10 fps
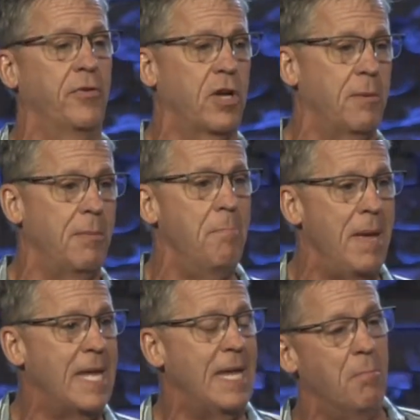They're talking about
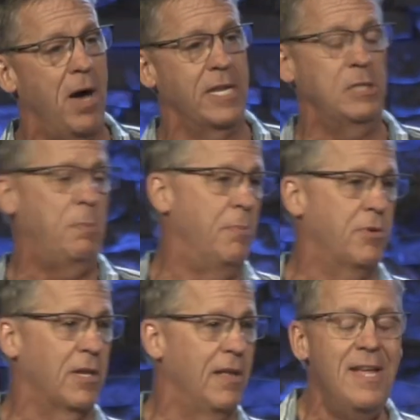making bodies people
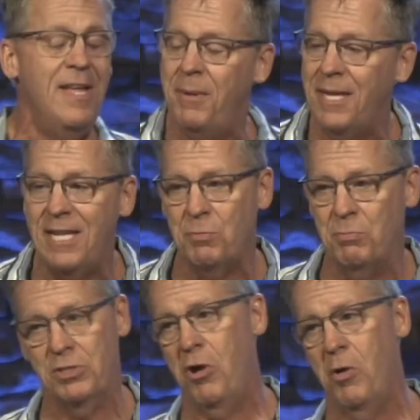could live. I mean, it gets
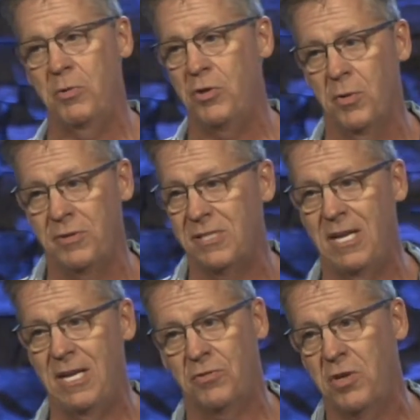bizarre when you hear what these
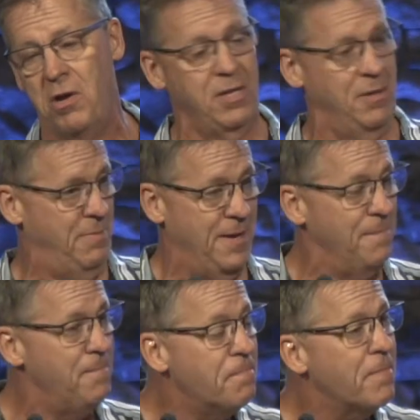guys are talking about.
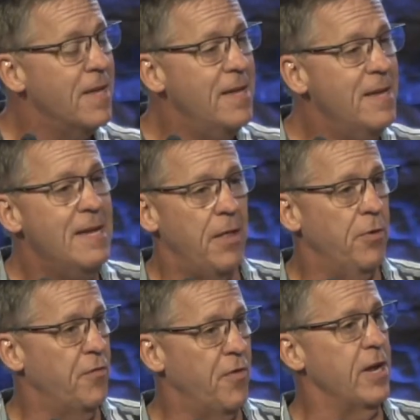And
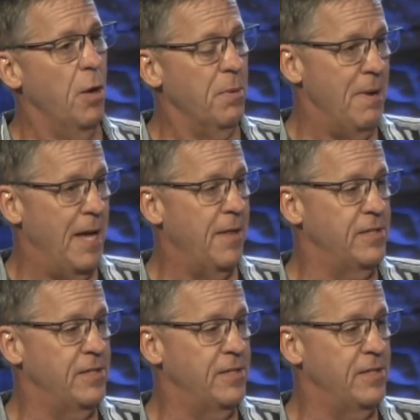they're very open about it.